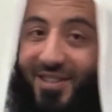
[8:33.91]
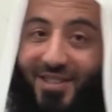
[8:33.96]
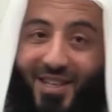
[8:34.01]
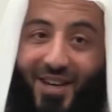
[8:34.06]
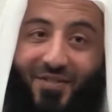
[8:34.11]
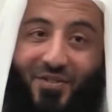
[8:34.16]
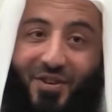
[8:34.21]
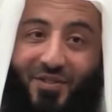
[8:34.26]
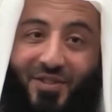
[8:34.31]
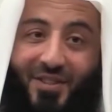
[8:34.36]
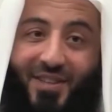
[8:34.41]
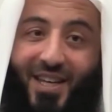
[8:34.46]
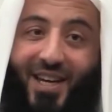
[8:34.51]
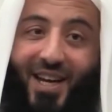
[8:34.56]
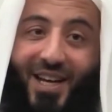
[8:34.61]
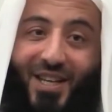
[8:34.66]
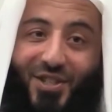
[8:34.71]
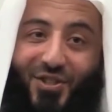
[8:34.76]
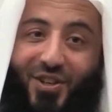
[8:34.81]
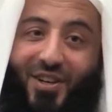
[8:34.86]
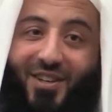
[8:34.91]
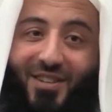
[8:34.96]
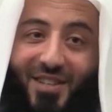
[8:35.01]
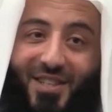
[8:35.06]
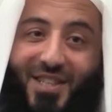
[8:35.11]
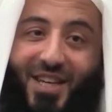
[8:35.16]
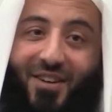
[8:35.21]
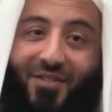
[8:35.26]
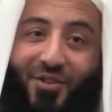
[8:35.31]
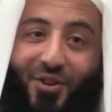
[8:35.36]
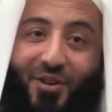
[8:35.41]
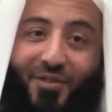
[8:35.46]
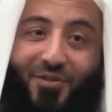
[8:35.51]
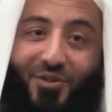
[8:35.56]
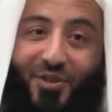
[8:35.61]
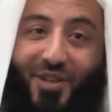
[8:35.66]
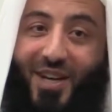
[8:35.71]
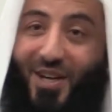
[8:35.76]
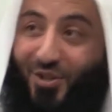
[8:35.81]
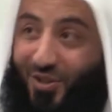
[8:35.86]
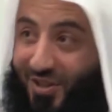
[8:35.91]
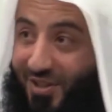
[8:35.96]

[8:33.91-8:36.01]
discovery of the decade is not discovery of today.